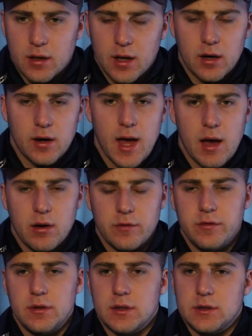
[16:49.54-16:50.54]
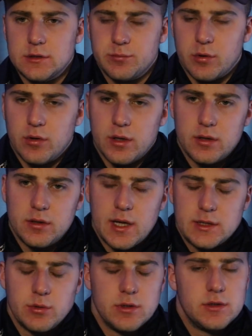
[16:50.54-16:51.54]
I don't know how I feel at this point. And
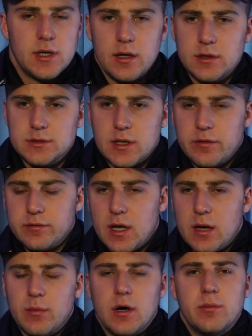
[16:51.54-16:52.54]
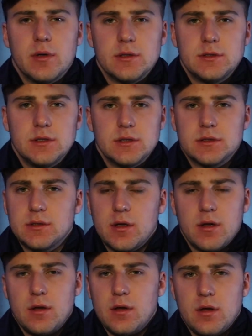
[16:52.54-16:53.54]
that's what you tell yourself in that moment. It's just,
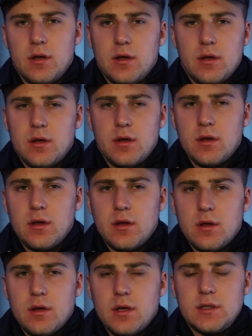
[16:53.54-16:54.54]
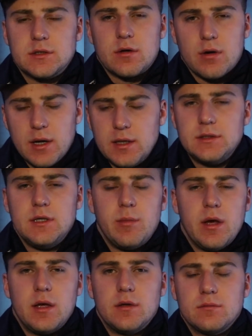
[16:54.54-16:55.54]
it's crazy,
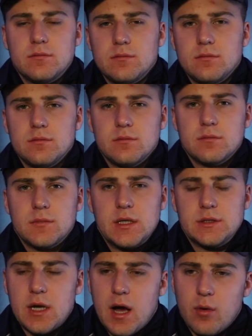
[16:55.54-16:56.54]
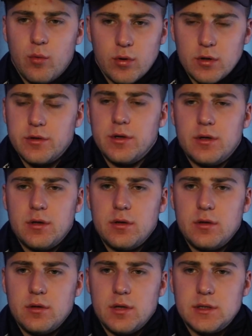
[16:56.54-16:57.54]
man. It's not worth it.
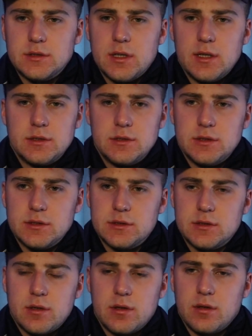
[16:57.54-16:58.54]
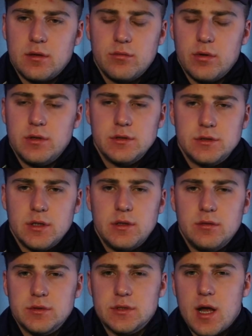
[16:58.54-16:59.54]
It's just, what you should
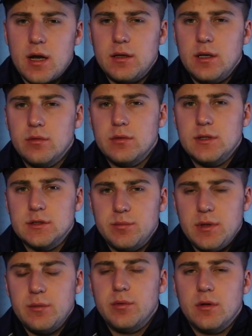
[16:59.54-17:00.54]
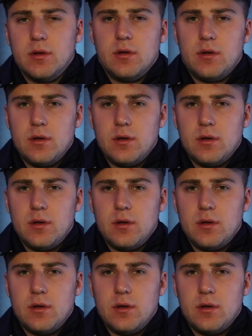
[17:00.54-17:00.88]
do is not deal with these people.